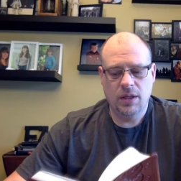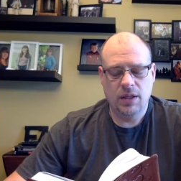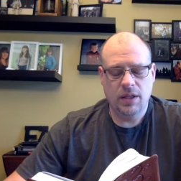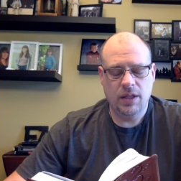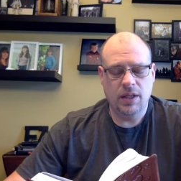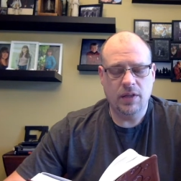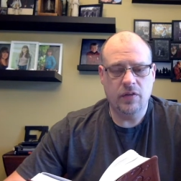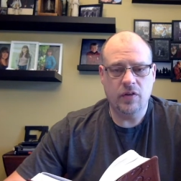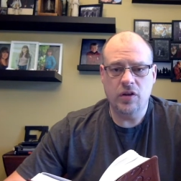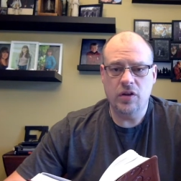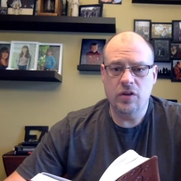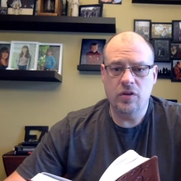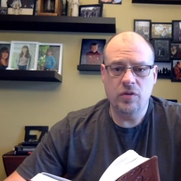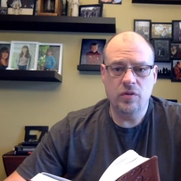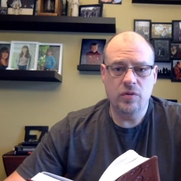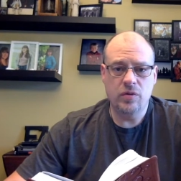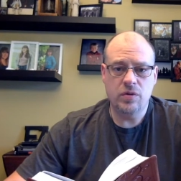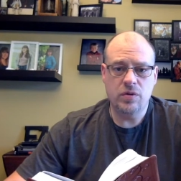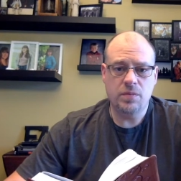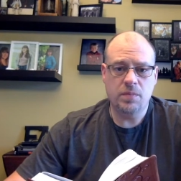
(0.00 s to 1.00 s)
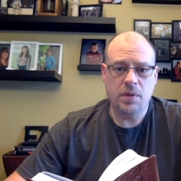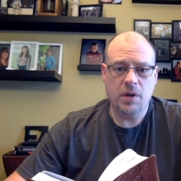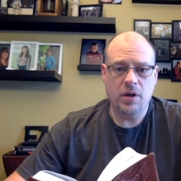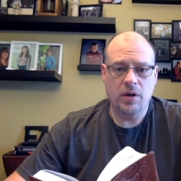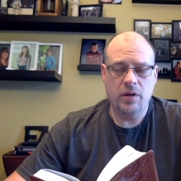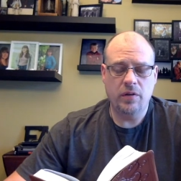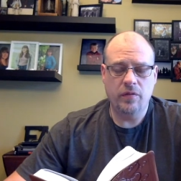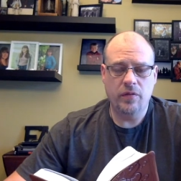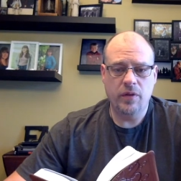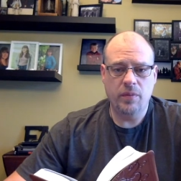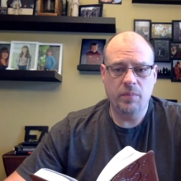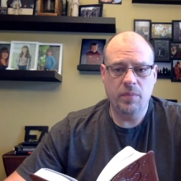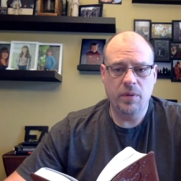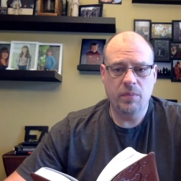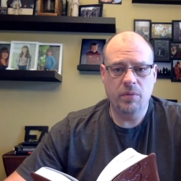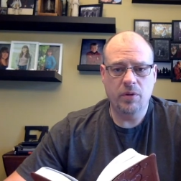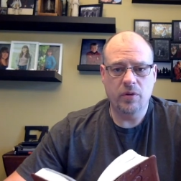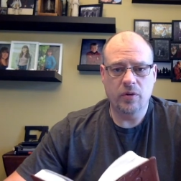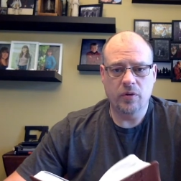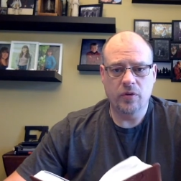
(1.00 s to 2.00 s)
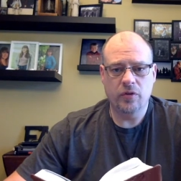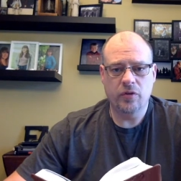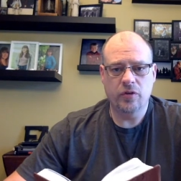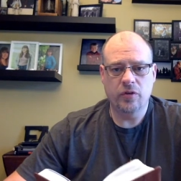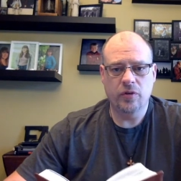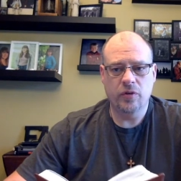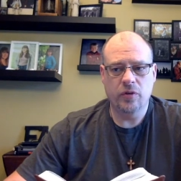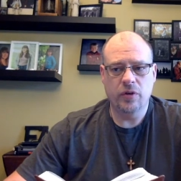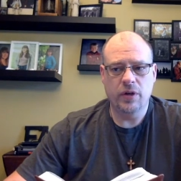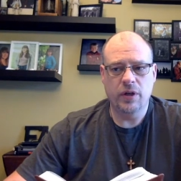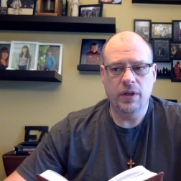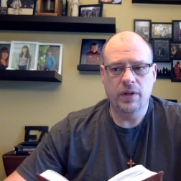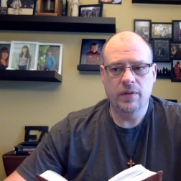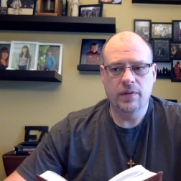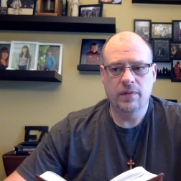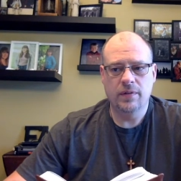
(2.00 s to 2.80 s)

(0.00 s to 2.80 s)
That's a huge part of the biblical story.